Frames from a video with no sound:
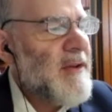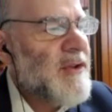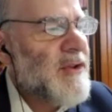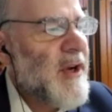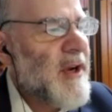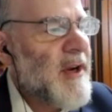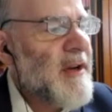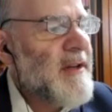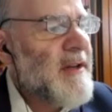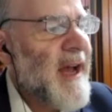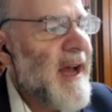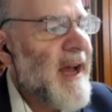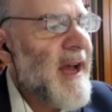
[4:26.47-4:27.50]
The
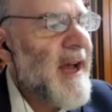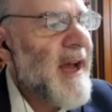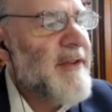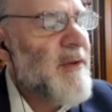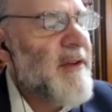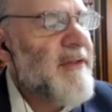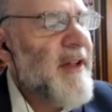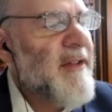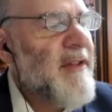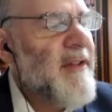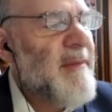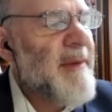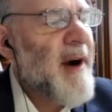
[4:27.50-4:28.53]
Gemara
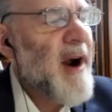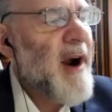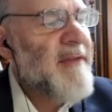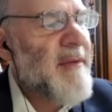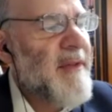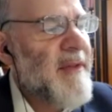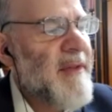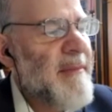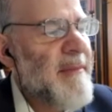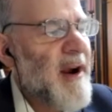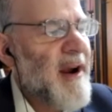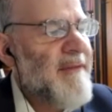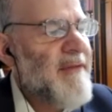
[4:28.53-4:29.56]
says the bark of
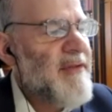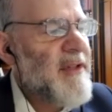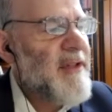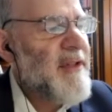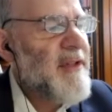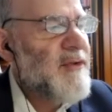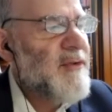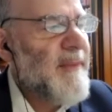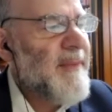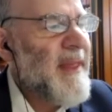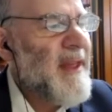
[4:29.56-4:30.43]
the cedar tree.